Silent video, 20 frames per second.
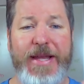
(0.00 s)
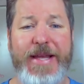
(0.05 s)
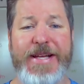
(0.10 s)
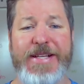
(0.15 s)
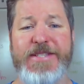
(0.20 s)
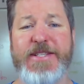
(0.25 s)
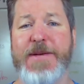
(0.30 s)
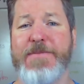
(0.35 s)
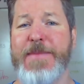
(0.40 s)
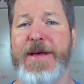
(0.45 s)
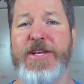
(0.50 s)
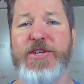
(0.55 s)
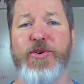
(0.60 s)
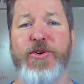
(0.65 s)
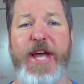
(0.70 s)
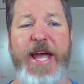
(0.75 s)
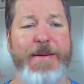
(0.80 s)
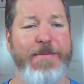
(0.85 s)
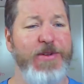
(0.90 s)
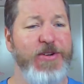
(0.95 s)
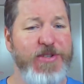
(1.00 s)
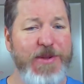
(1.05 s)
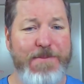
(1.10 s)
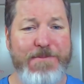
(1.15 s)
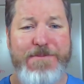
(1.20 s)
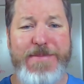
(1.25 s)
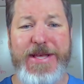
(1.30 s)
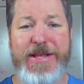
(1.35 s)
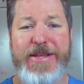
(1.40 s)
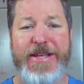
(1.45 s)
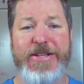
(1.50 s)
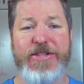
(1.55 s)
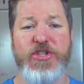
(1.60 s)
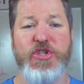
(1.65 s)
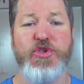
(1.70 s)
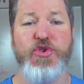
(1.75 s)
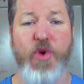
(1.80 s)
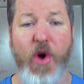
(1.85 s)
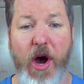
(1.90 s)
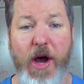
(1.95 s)
It's the mental game. There's a million
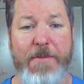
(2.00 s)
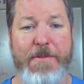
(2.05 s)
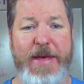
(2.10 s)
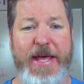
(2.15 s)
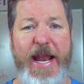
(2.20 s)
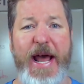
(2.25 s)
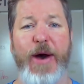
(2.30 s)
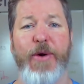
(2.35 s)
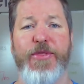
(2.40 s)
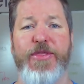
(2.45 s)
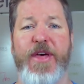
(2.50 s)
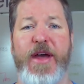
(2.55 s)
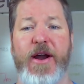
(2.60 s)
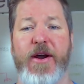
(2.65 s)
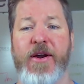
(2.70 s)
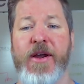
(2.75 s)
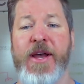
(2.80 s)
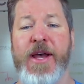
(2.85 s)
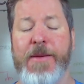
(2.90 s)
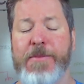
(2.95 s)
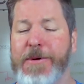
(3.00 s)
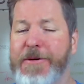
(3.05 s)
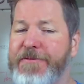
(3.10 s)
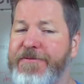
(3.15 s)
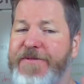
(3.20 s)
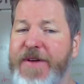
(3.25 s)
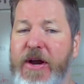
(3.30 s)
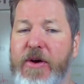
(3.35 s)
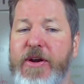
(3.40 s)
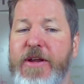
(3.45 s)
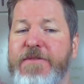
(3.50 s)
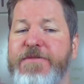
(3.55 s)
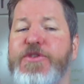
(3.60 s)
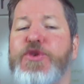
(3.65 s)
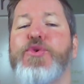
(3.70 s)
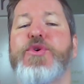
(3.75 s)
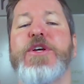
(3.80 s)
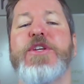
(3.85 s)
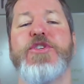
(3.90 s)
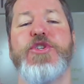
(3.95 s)
strong men out there, but very
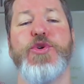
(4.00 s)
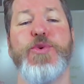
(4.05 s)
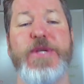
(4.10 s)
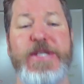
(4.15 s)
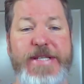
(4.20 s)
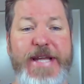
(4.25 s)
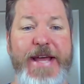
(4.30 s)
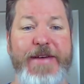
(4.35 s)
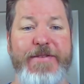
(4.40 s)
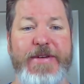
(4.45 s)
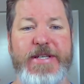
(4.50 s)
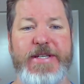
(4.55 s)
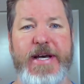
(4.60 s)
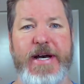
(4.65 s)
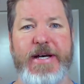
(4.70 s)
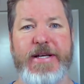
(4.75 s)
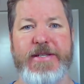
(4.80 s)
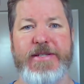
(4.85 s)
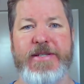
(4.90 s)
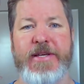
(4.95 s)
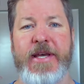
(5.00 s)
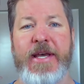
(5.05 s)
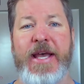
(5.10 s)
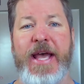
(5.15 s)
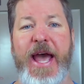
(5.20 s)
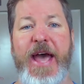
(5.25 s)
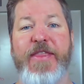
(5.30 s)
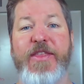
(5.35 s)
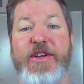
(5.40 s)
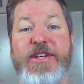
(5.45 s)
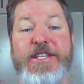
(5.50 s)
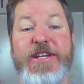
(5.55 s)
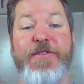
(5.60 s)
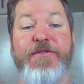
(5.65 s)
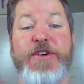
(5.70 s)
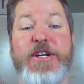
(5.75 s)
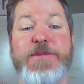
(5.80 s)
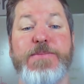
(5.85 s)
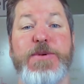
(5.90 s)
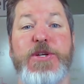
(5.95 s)
few can do what David does. And the
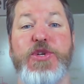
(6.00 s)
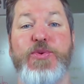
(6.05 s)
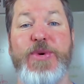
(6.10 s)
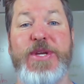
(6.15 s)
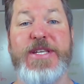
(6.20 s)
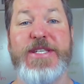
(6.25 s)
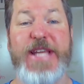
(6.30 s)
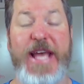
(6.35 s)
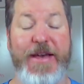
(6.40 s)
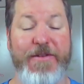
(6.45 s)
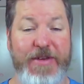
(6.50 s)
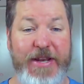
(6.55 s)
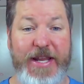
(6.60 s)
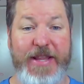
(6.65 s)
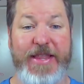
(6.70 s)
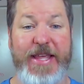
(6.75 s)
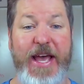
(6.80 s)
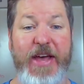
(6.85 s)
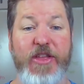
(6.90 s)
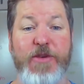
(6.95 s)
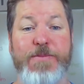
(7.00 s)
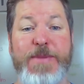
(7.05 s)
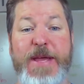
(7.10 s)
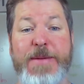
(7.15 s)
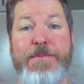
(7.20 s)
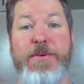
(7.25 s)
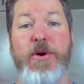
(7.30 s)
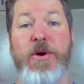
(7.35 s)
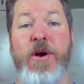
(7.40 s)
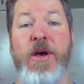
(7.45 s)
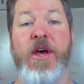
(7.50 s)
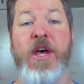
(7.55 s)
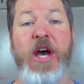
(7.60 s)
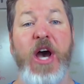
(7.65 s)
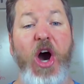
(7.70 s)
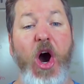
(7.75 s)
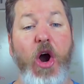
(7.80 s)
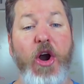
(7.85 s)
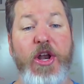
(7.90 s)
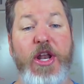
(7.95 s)
difference between David and the other people
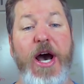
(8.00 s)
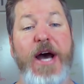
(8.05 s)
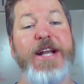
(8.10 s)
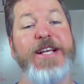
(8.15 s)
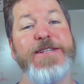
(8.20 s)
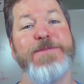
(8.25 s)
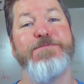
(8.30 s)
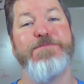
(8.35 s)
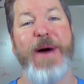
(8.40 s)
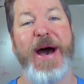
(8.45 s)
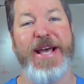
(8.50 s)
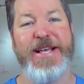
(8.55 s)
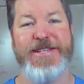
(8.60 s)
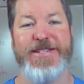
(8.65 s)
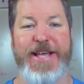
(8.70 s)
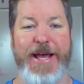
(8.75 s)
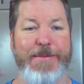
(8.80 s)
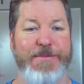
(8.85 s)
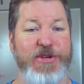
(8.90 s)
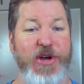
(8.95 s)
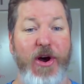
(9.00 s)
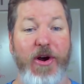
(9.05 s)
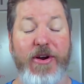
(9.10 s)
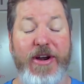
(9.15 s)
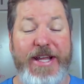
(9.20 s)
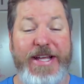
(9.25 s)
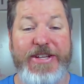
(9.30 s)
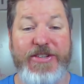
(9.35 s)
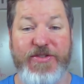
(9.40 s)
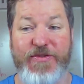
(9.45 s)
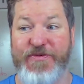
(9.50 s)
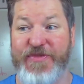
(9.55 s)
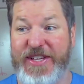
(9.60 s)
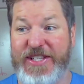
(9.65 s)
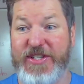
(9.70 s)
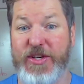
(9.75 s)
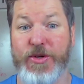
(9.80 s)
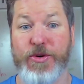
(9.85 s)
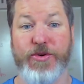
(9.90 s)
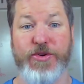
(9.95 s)
are not his biceps, aren't his
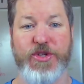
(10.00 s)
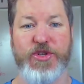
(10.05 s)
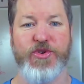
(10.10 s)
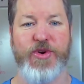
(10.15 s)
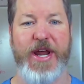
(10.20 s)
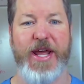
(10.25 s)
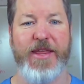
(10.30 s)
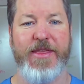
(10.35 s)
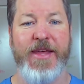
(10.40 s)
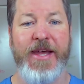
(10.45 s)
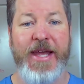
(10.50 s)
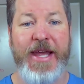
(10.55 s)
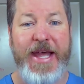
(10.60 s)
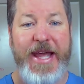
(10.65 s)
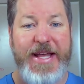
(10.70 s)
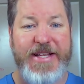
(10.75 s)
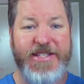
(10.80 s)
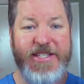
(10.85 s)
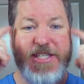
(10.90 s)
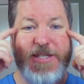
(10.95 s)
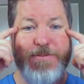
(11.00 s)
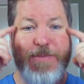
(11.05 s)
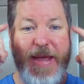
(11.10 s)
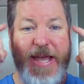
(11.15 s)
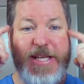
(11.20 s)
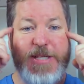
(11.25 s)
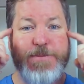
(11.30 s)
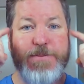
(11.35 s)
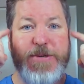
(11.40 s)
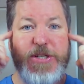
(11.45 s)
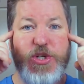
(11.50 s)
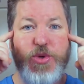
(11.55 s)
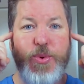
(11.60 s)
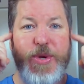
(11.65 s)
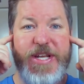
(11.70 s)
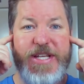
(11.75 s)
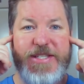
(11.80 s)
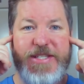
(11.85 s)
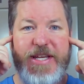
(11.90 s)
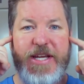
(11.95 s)
physical strength. It's the space
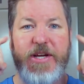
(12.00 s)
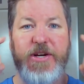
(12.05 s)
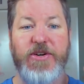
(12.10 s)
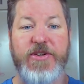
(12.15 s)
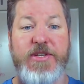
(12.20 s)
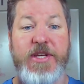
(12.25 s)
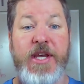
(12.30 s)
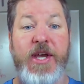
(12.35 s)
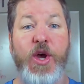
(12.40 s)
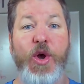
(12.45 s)
between his ears.